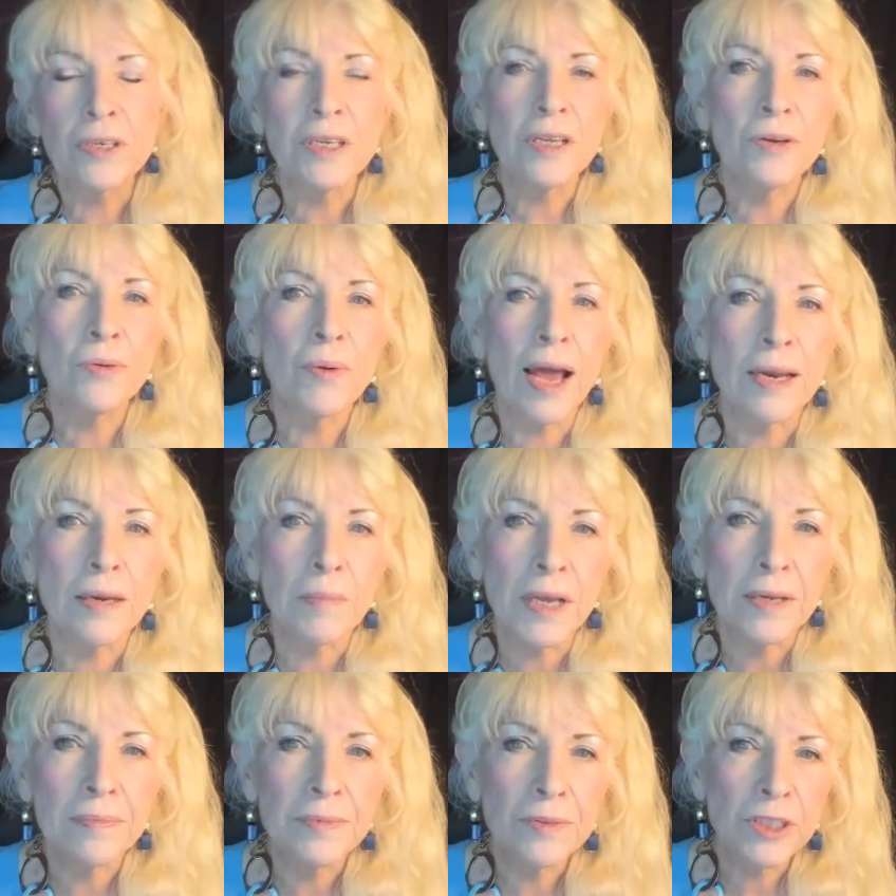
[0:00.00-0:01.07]
of
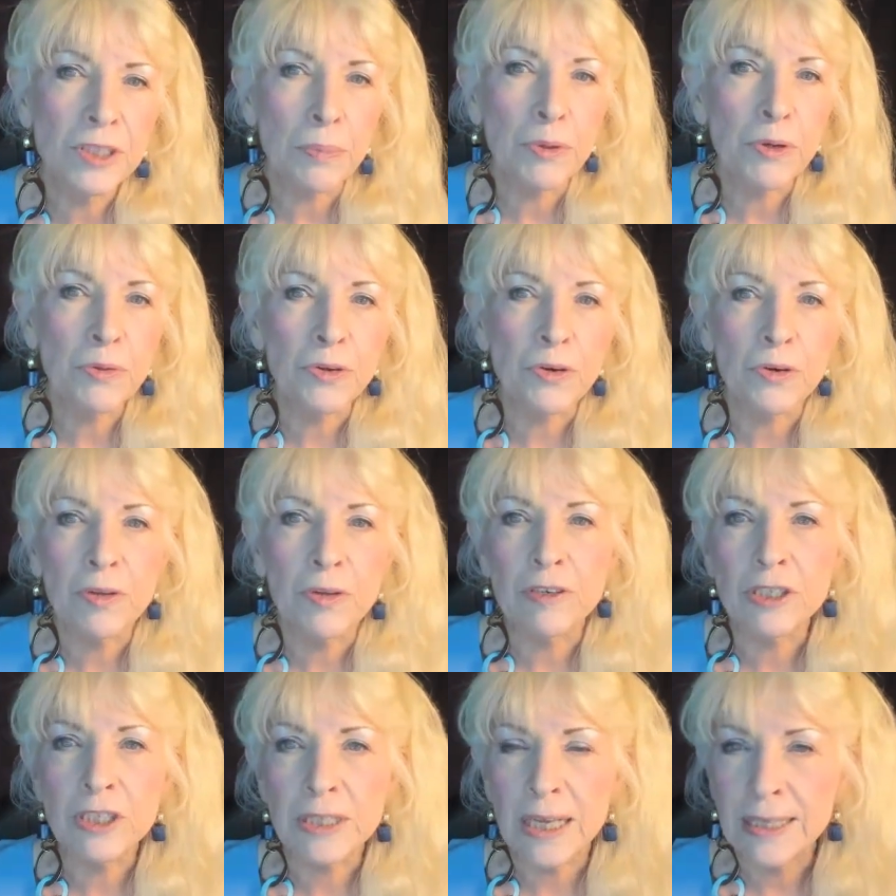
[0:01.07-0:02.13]
Deuteronomy, chapter 30,
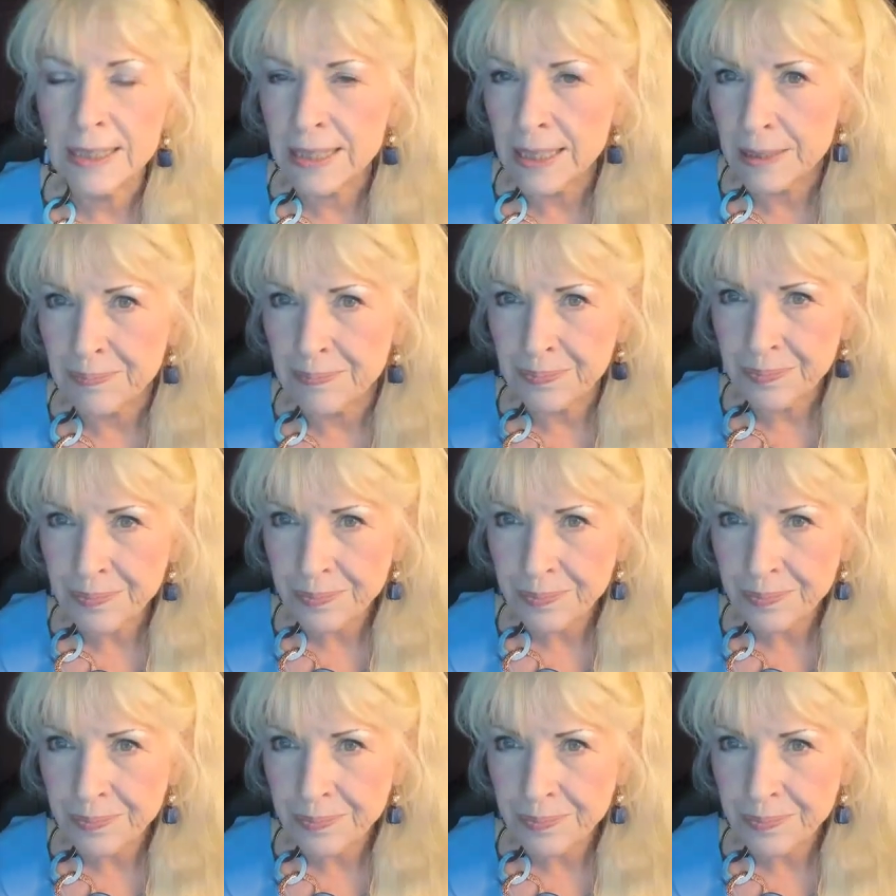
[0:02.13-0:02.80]
verse 19